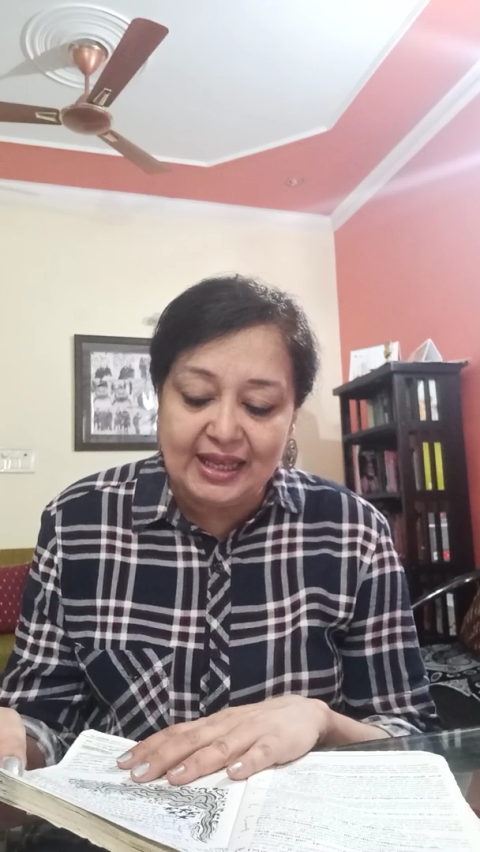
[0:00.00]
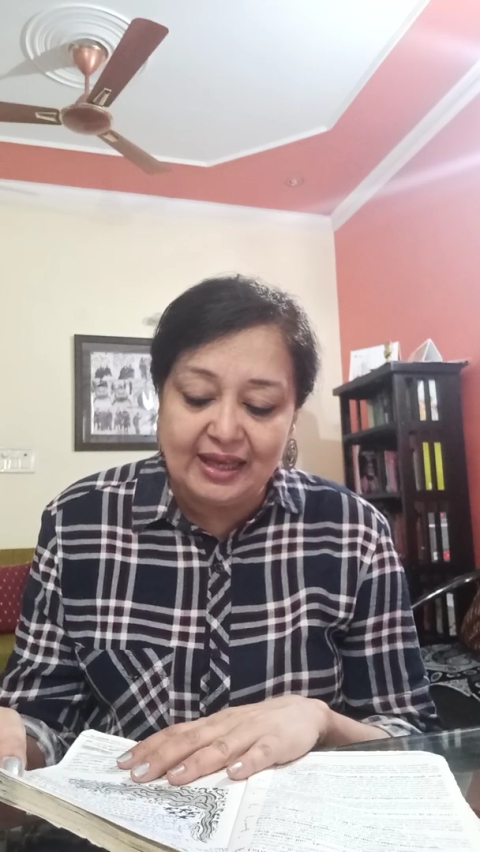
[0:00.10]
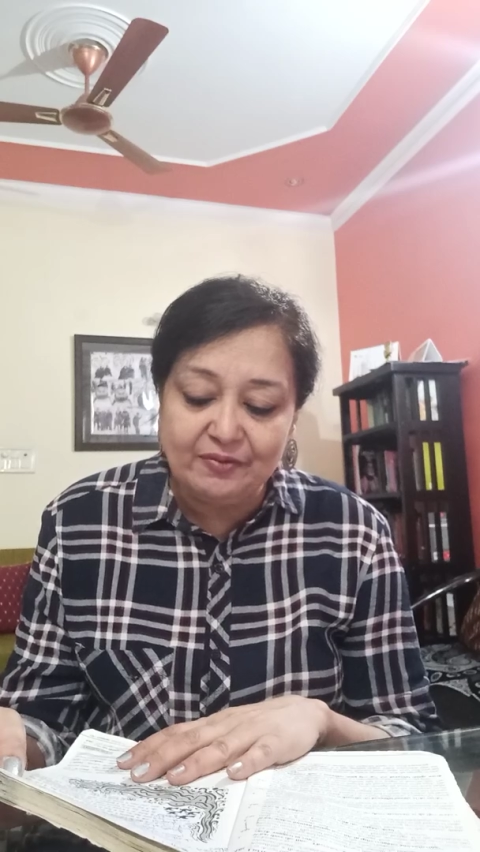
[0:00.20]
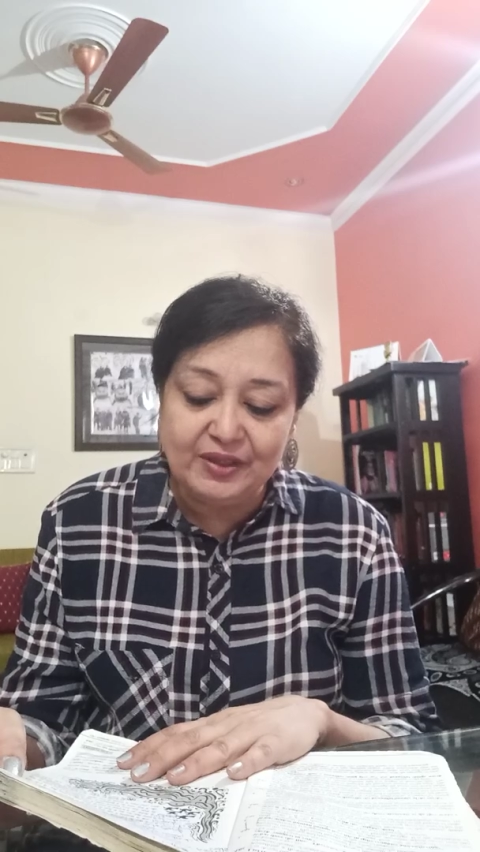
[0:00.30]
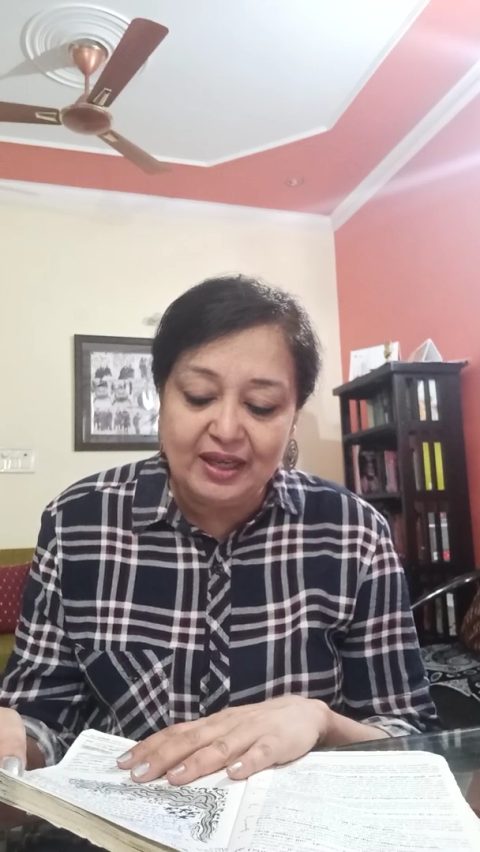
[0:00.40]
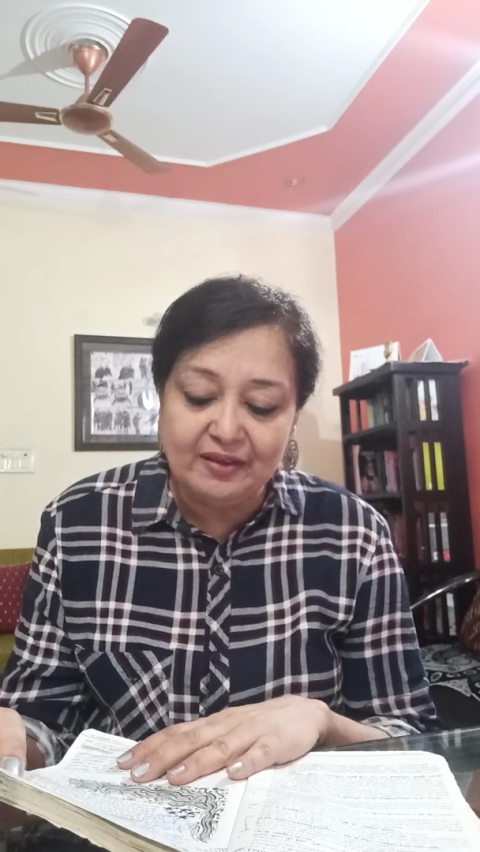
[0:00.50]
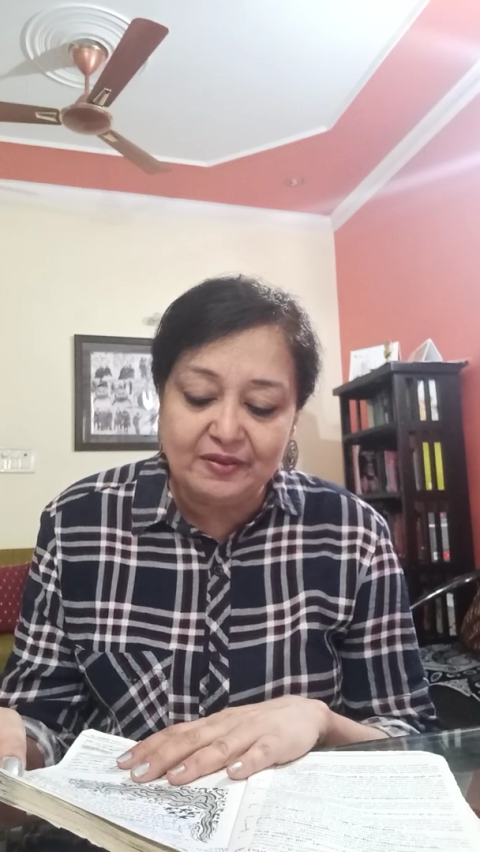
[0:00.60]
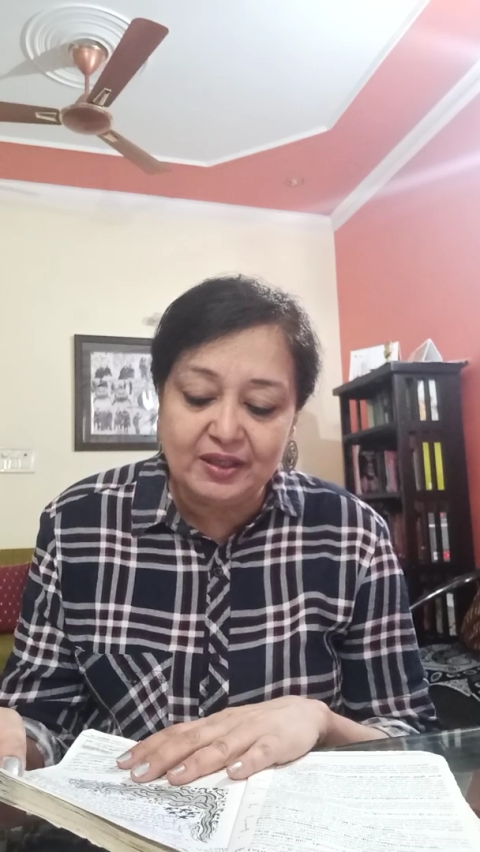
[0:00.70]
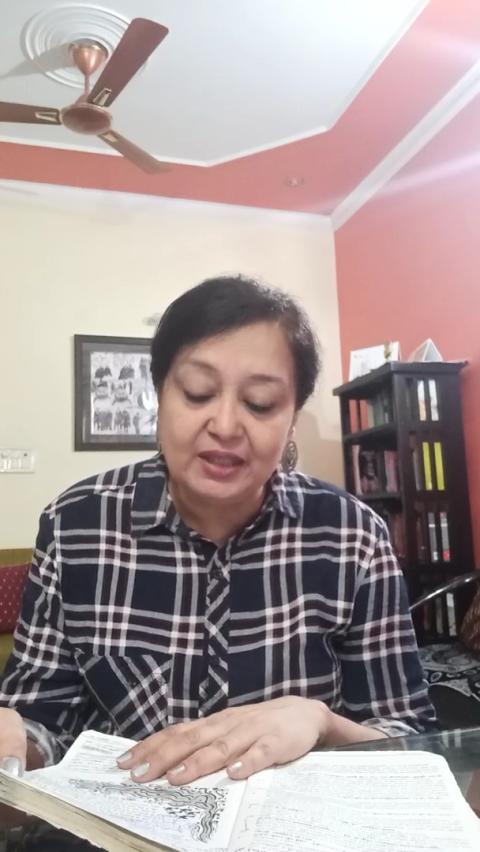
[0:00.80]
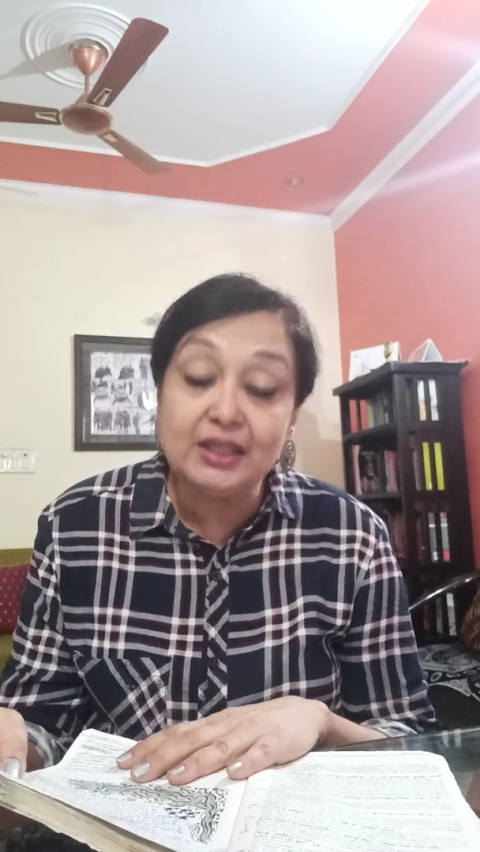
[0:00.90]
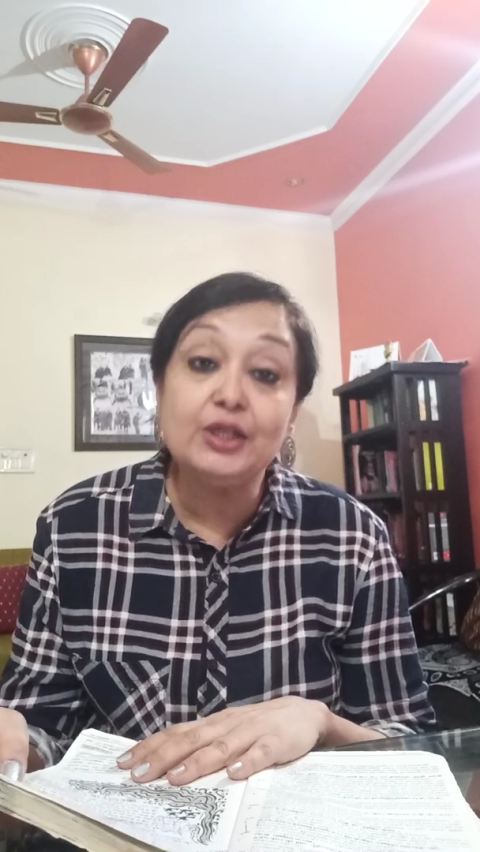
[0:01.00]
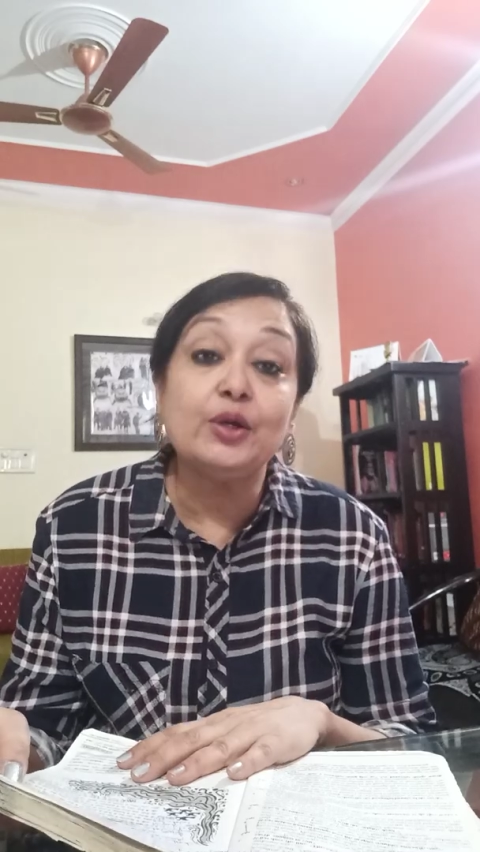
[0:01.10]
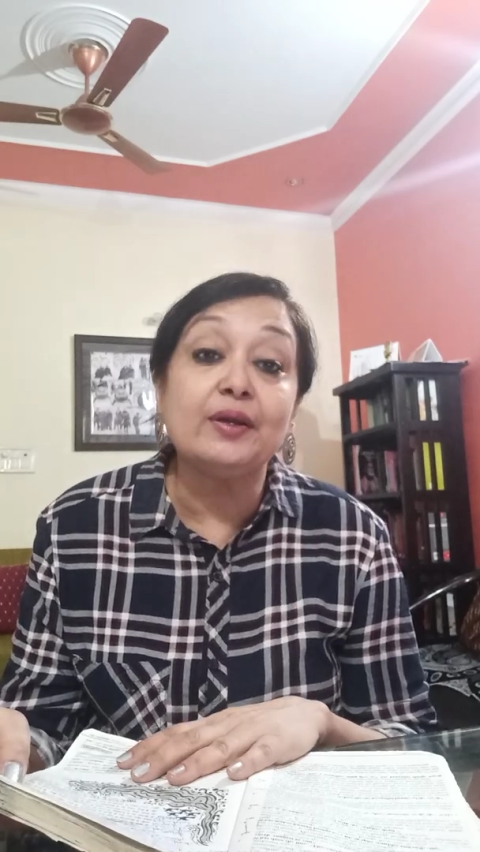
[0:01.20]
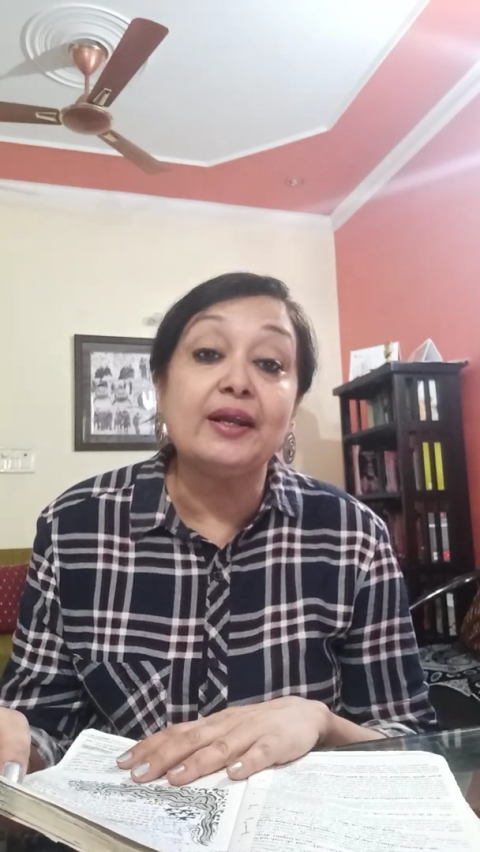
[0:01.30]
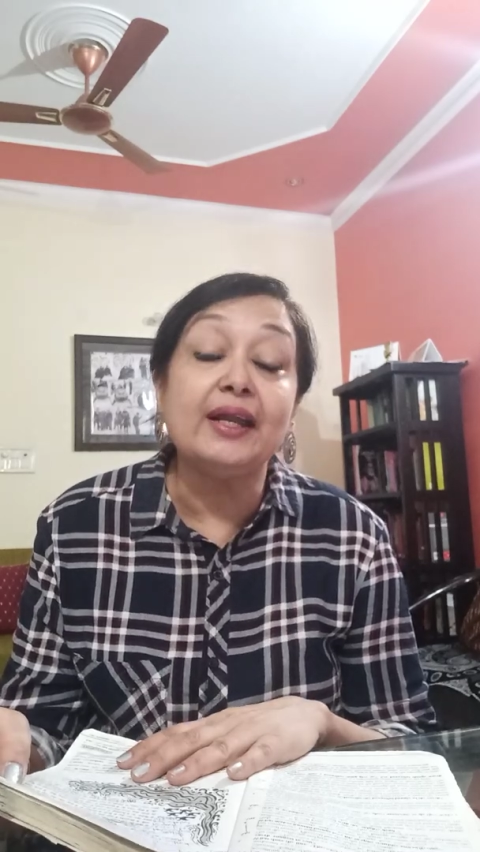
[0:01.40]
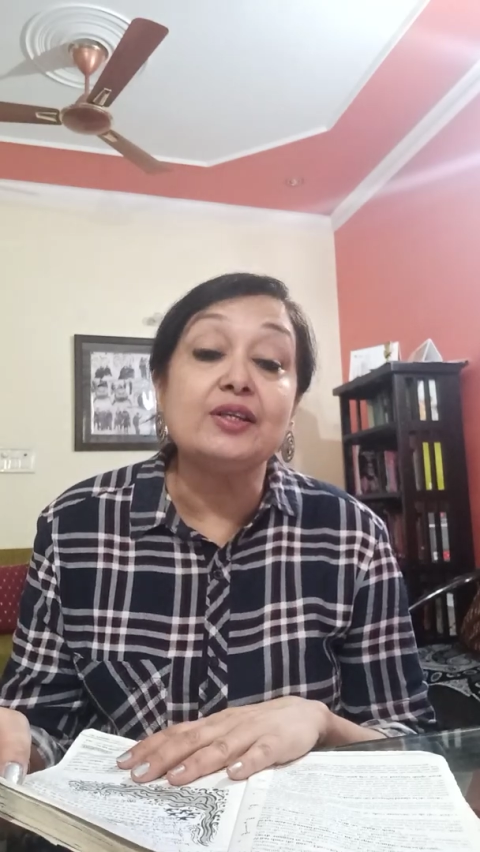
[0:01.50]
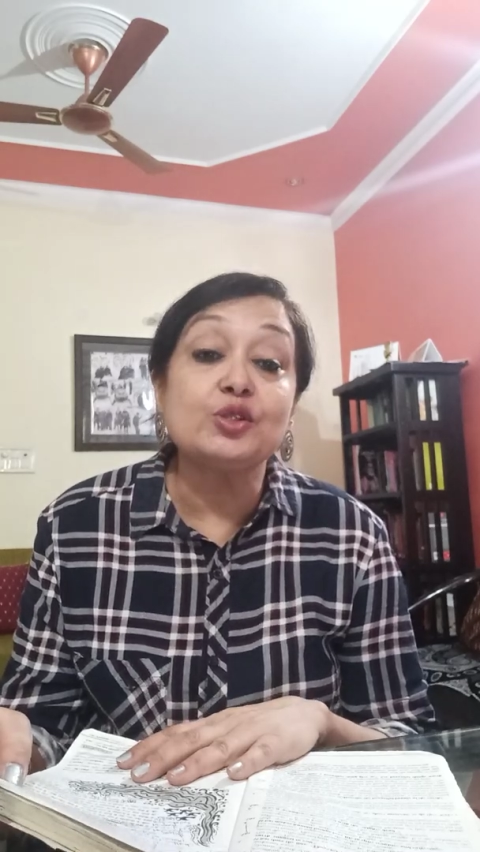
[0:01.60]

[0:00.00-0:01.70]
and we have heard or read.